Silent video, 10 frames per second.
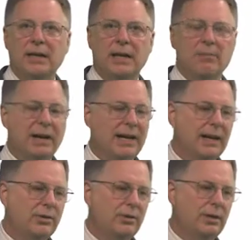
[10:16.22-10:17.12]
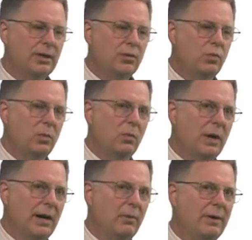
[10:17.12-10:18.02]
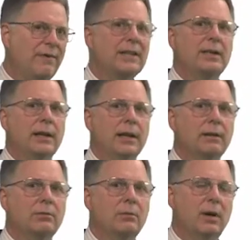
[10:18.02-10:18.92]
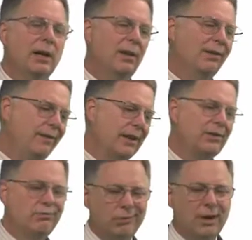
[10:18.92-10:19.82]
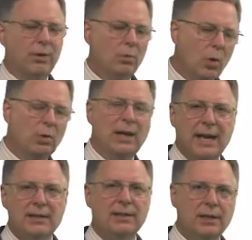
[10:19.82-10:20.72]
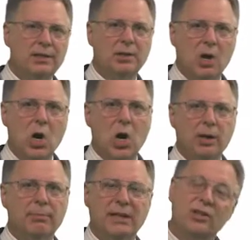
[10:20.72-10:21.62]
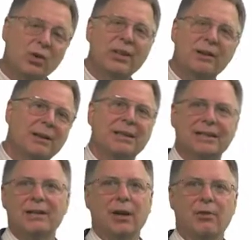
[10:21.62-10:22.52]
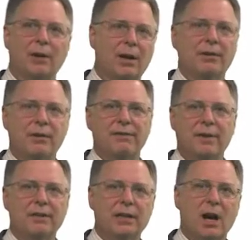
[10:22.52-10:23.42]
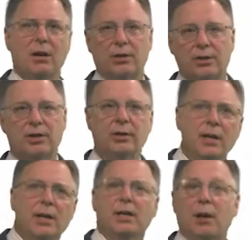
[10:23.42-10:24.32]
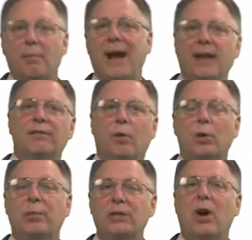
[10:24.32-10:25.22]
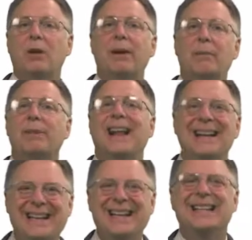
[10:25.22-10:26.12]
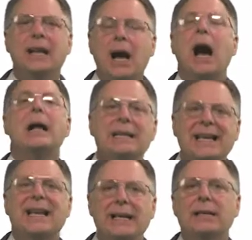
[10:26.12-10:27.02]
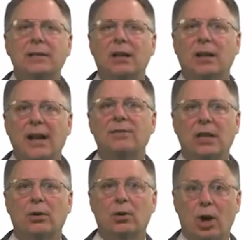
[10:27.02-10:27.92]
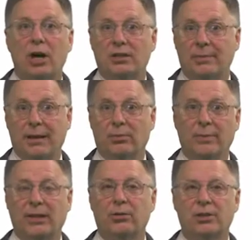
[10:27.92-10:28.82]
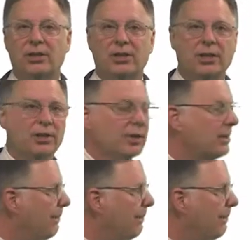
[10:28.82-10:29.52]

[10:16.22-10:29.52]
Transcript: And my answer is, well, why aren't we fixing it? Well, the fix, won't last this long, but it's only going to, $150, and back and forth we talk about it. But I need the life cycle cost to be able to make those decisions.